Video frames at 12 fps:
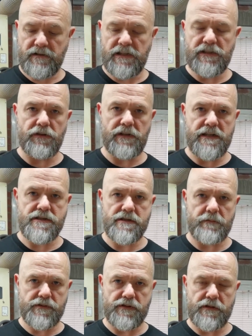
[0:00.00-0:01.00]
you do get
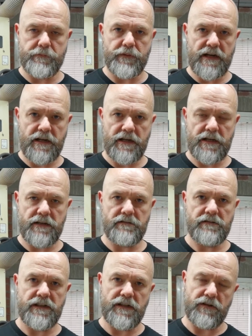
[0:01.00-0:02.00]
some sort of breakout,
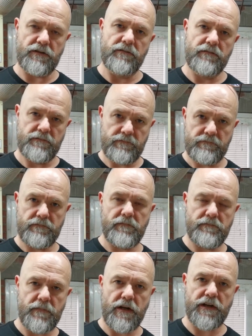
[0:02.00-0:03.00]
you know,
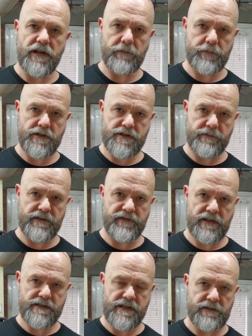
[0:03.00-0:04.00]
how you can possibly
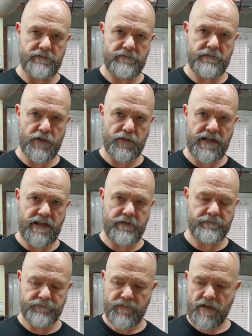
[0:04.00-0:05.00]
fix that. Okay,
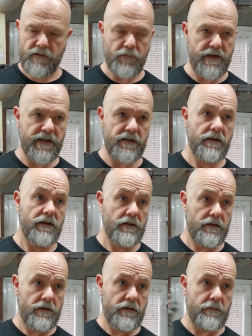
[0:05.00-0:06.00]
right,
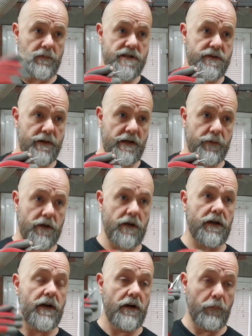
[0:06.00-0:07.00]
Mr.
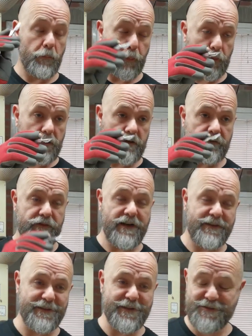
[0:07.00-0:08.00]
Spielberg, fire
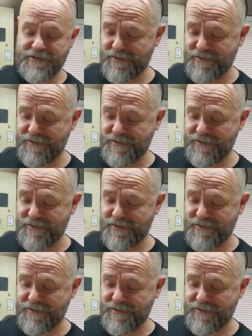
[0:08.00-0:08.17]
the dust